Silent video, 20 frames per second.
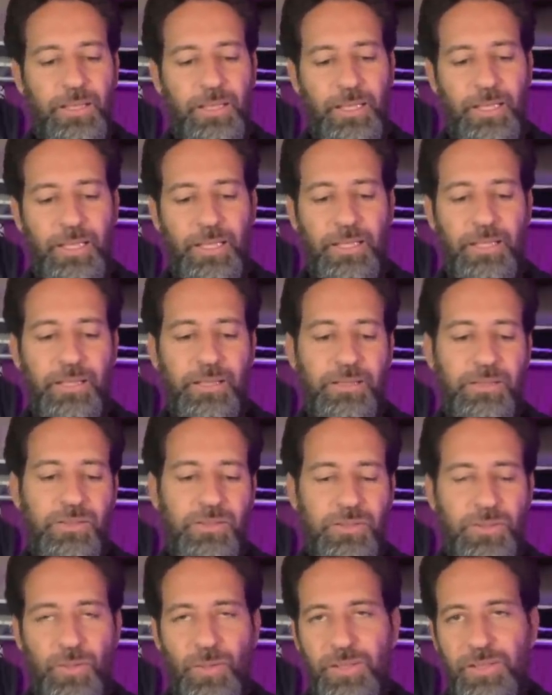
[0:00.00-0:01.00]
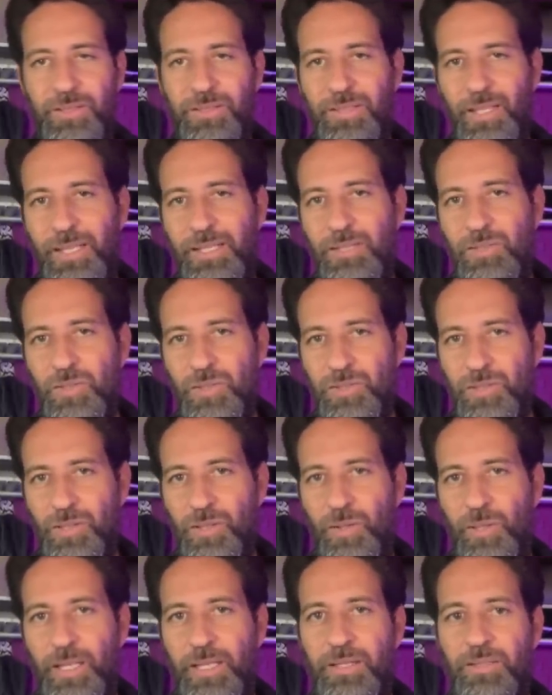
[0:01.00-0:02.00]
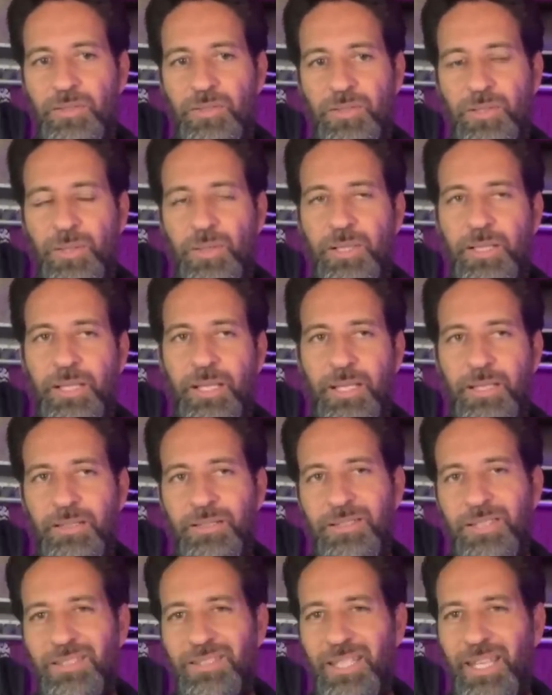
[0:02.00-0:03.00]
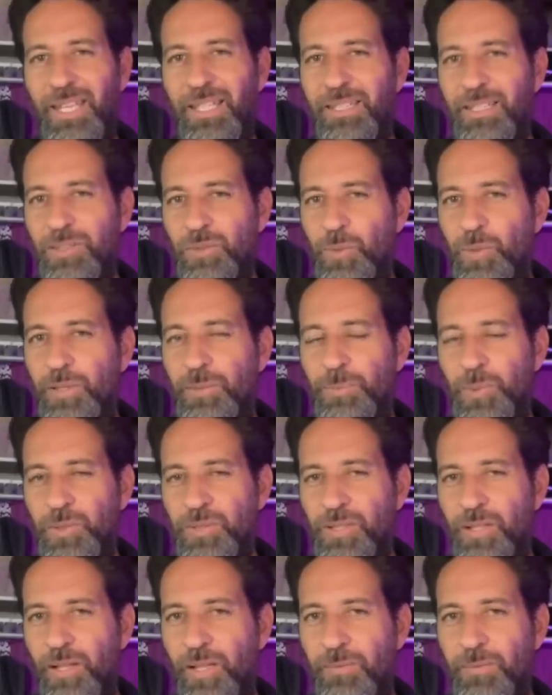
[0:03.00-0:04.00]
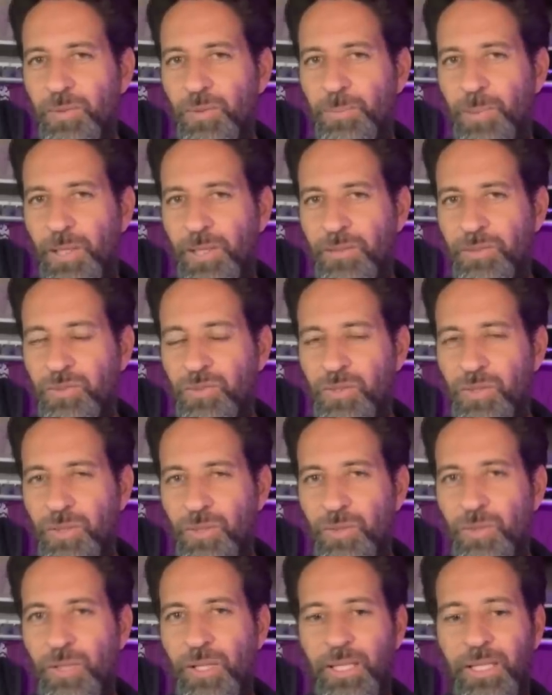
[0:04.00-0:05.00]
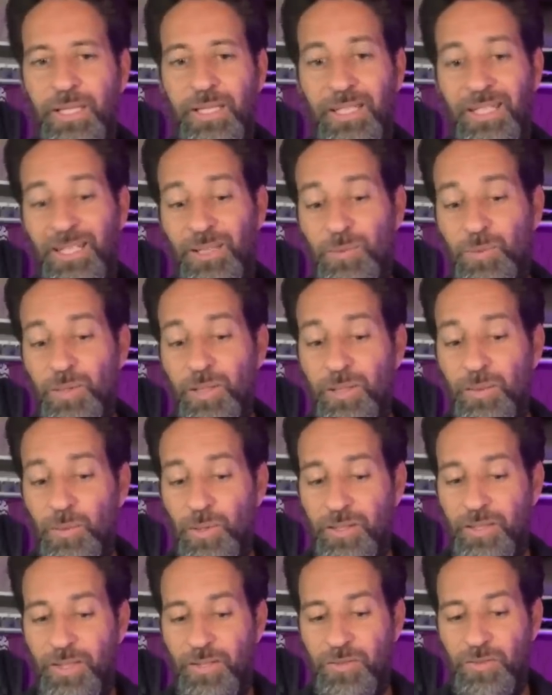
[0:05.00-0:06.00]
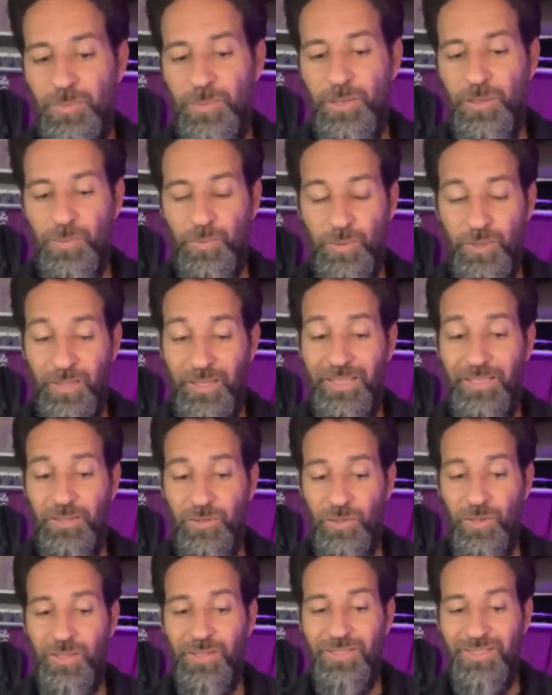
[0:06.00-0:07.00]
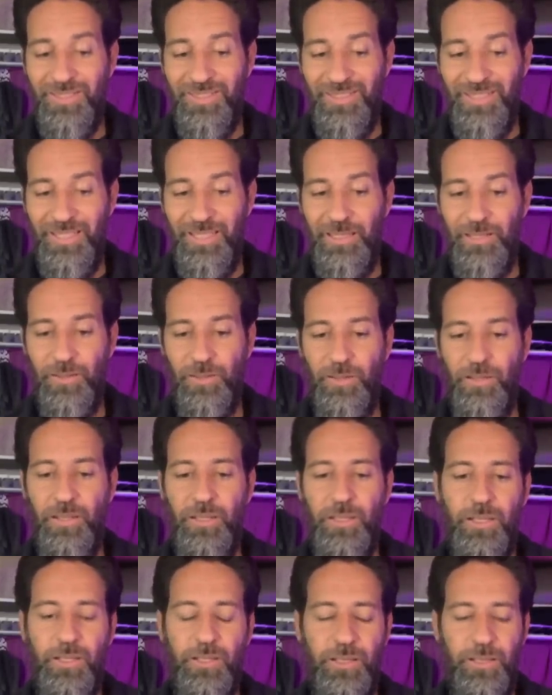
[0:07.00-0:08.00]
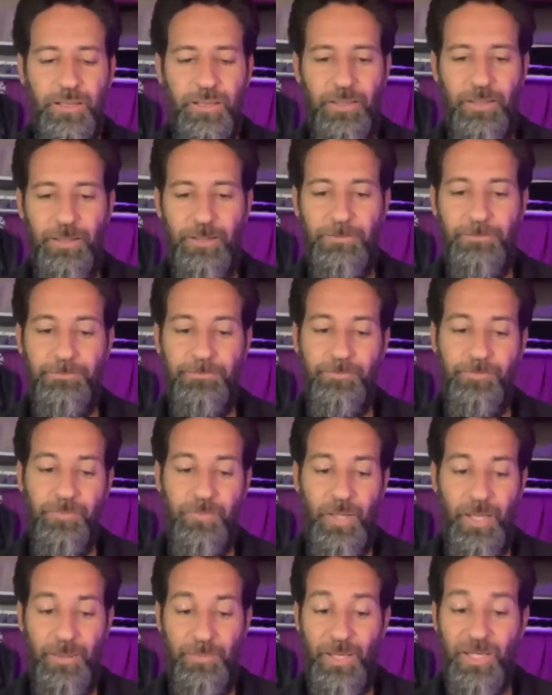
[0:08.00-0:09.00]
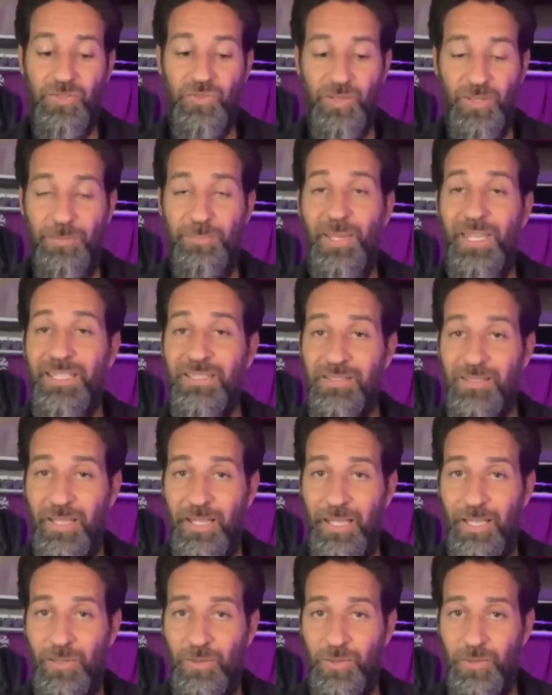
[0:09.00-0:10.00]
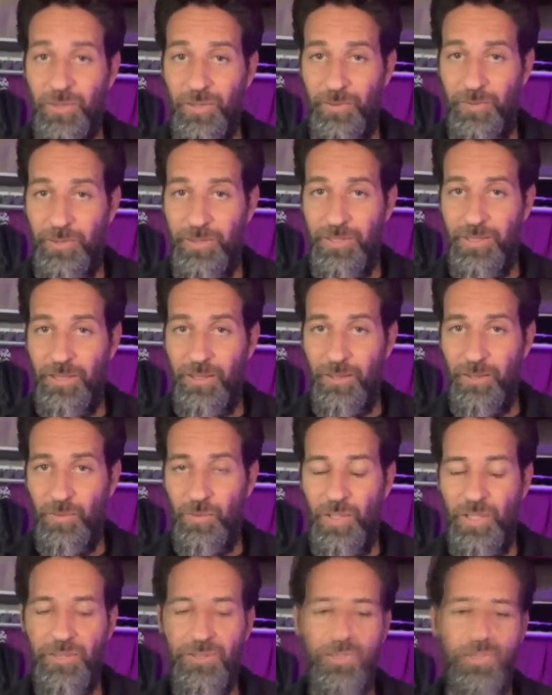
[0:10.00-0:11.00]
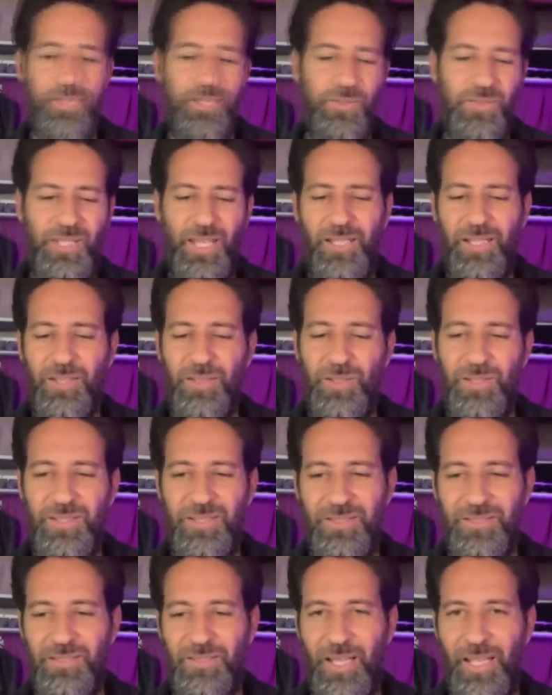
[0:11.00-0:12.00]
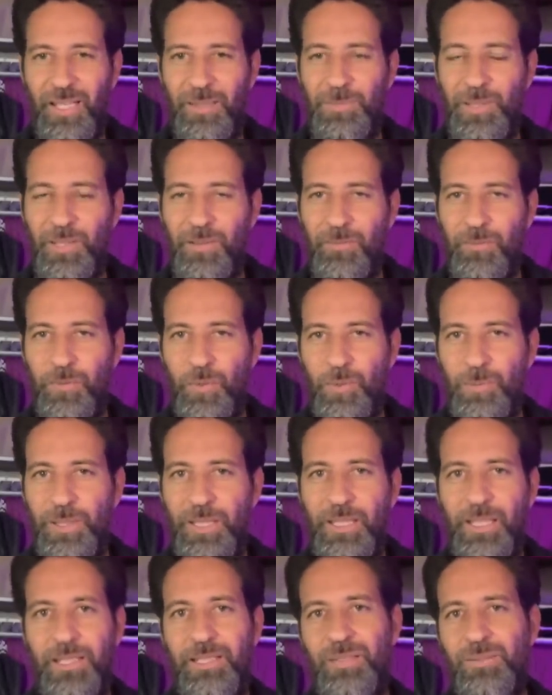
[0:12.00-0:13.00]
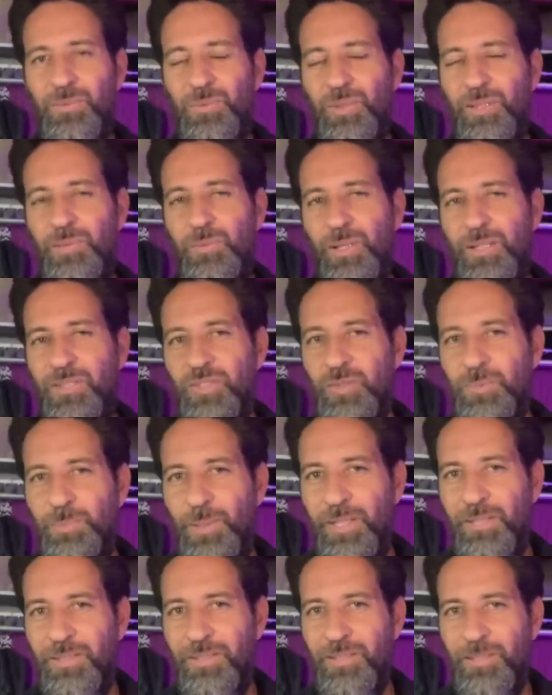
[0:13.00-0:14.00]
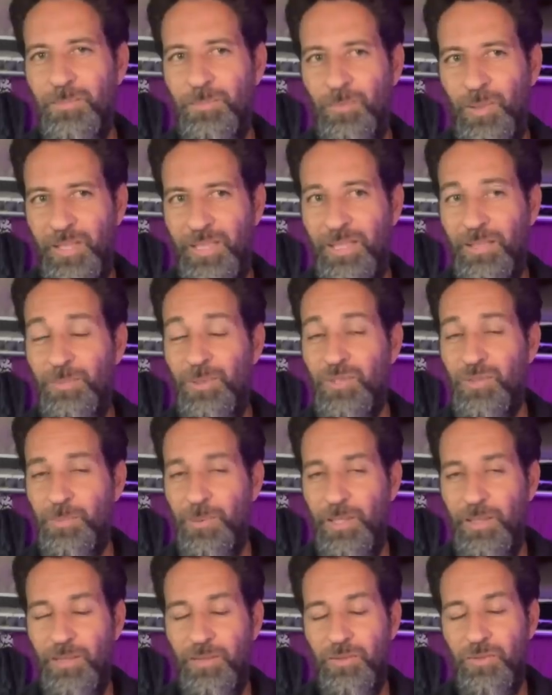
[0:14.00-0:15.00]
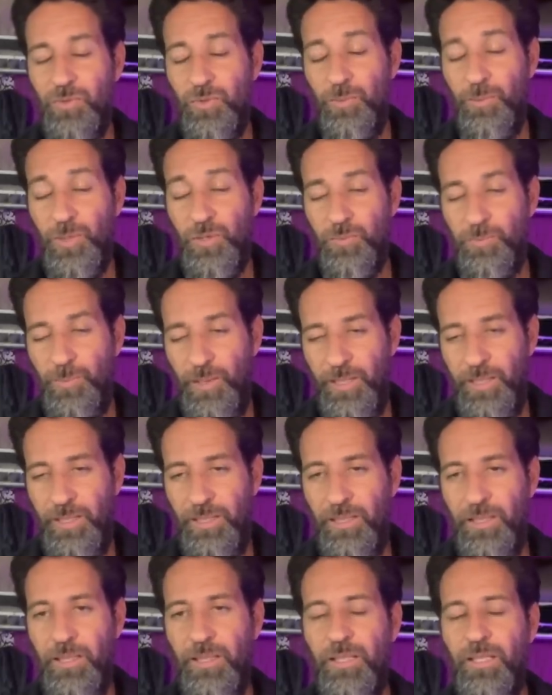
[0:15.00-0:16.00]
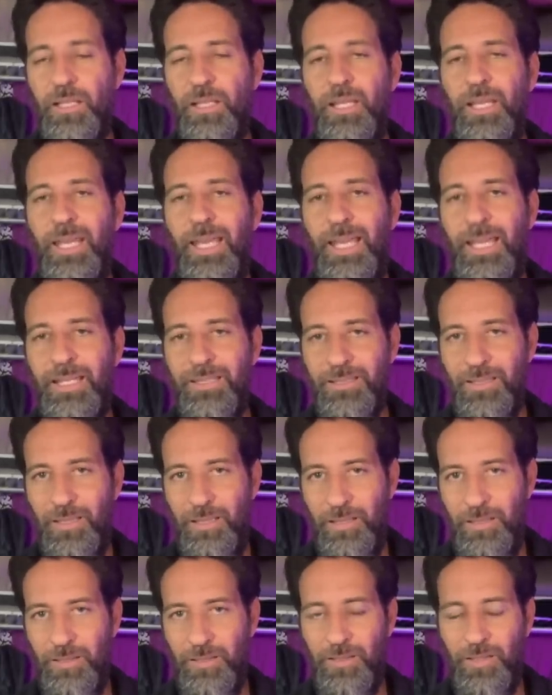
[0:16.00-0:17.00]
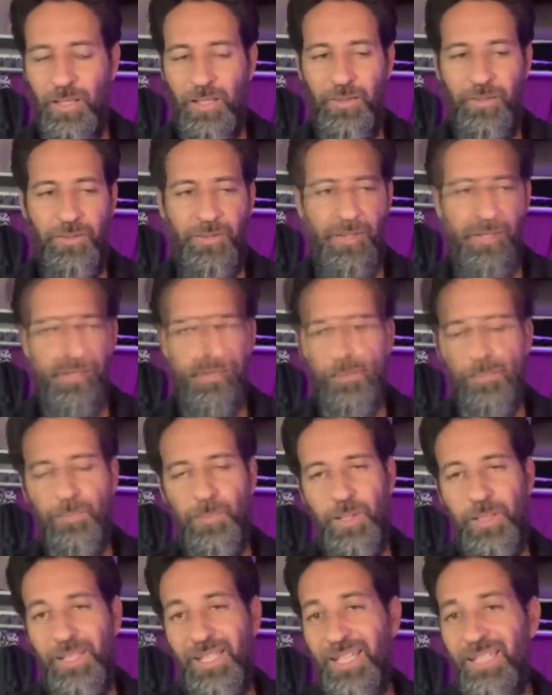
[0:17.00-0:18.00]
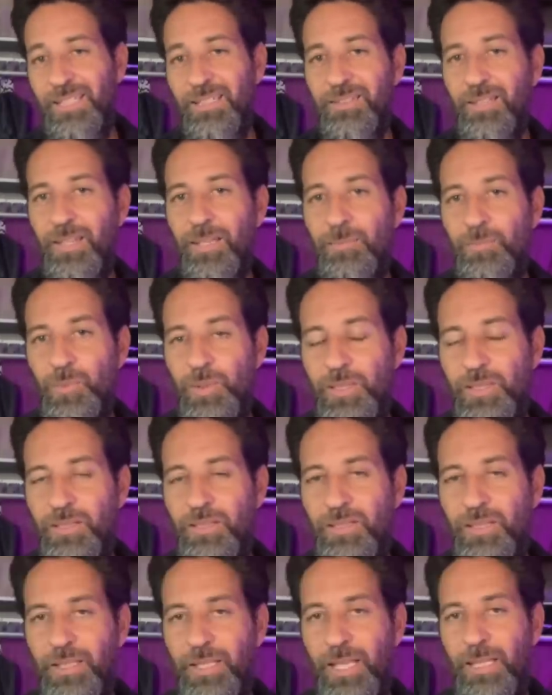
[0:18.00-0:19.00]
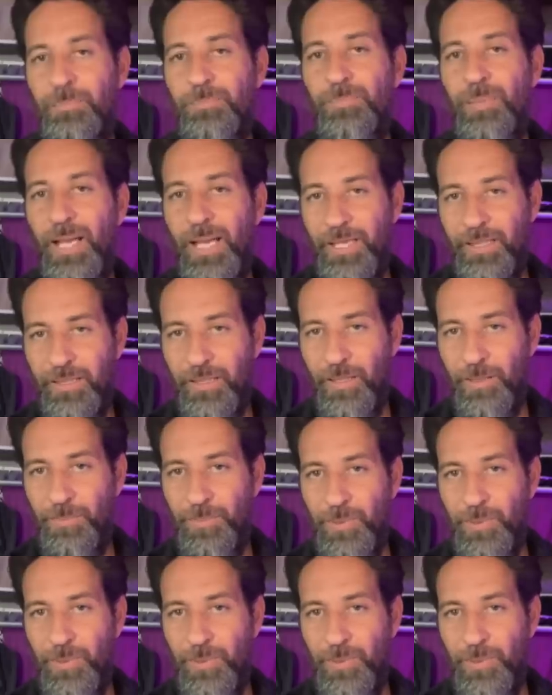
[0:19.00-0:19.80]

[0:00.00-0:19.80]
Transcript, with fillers: And so I decided just to go ahead and do it. And since they had that 20% off coupon too, it really worked out to be a really good deal. Um, I'm actually amazed at how good of a deal it was. It was so, kind of good timing for me. I didn't really want to spend money. I've been spending too much money as it is on things. But anytime we can get a backup